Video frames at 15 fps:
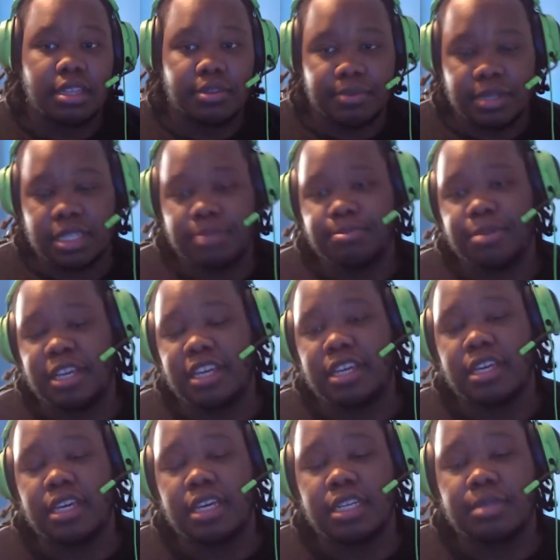The reason
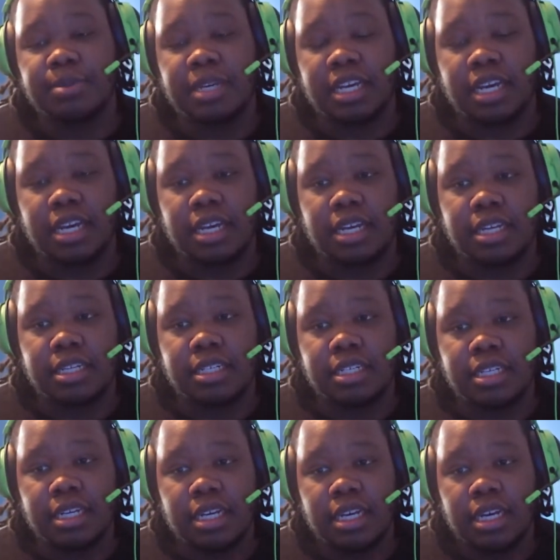being is
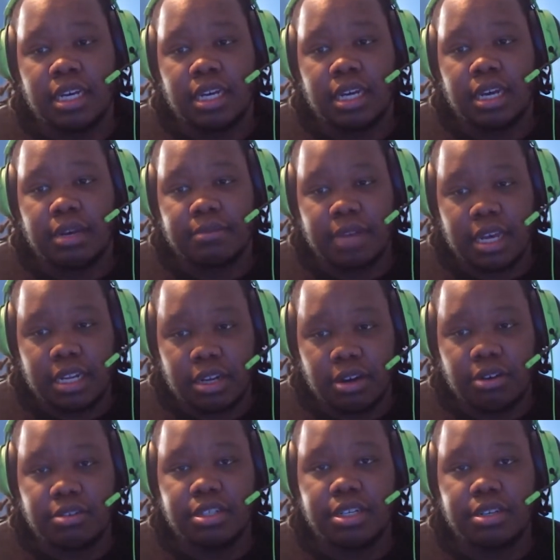because I'm not going to
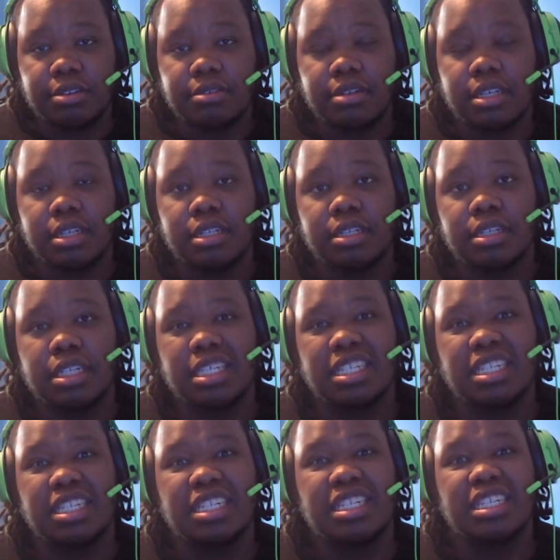hold you.
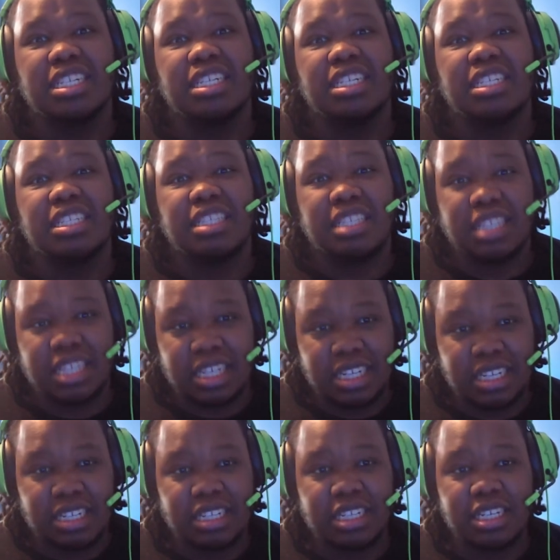
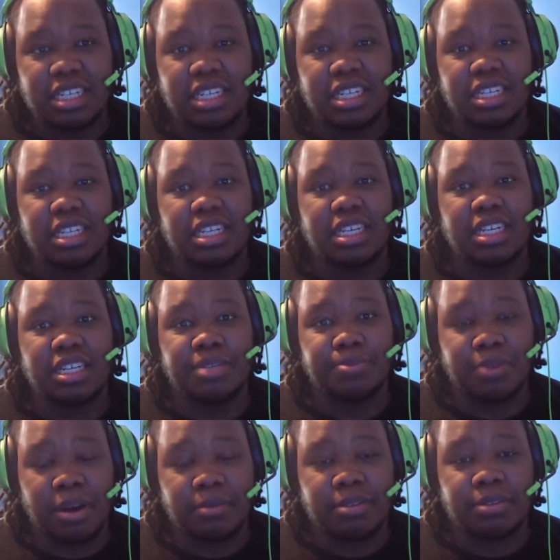This is
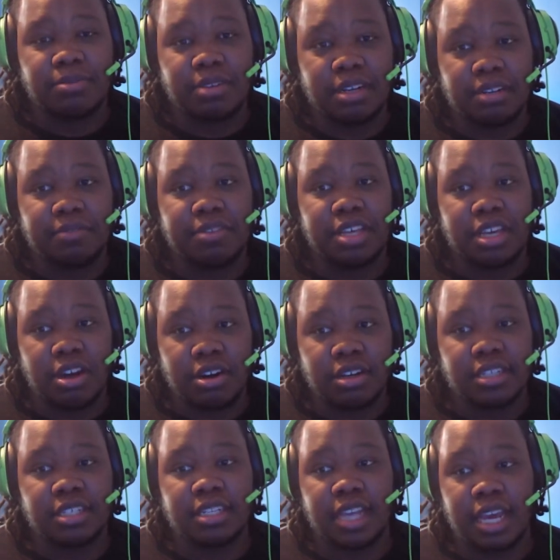probably one of the
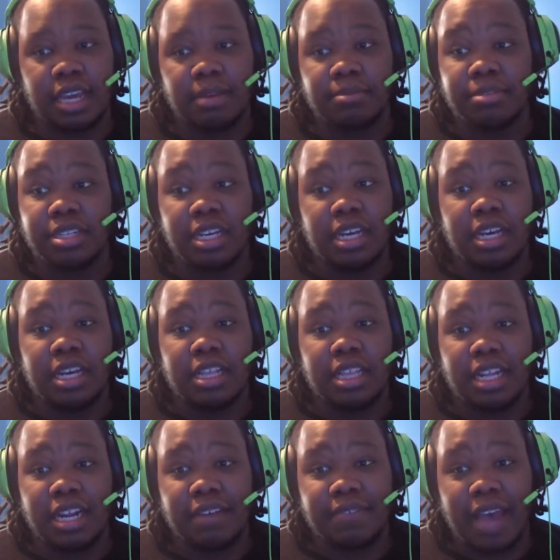hardest games
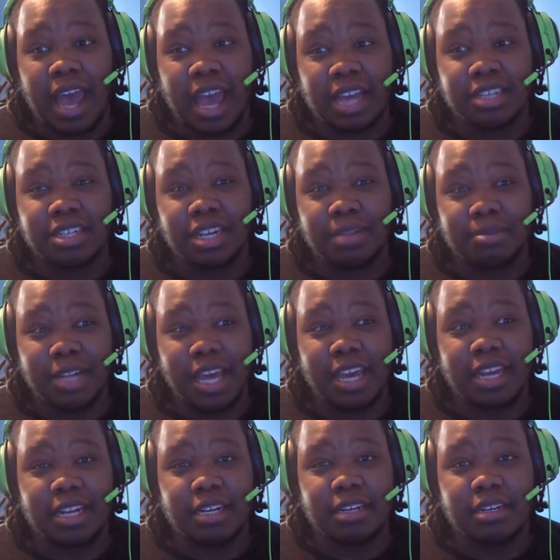that I've actually
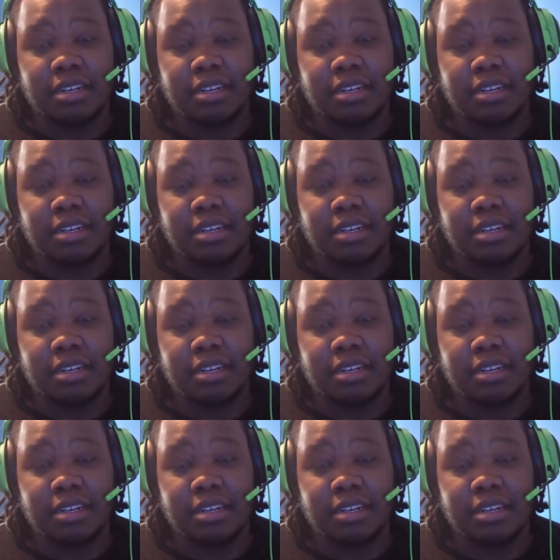played.